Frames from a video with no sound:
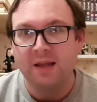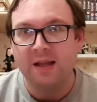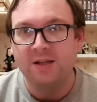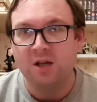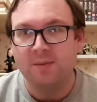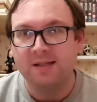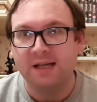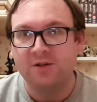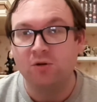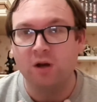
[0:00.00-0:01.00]

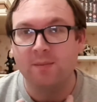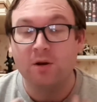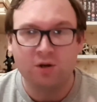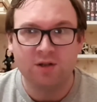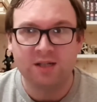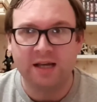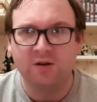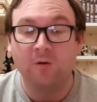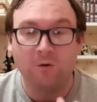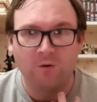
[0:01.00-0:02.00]
interpretate your emotions and
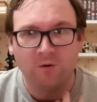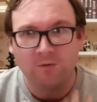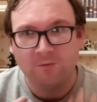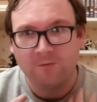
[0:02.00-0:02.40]
your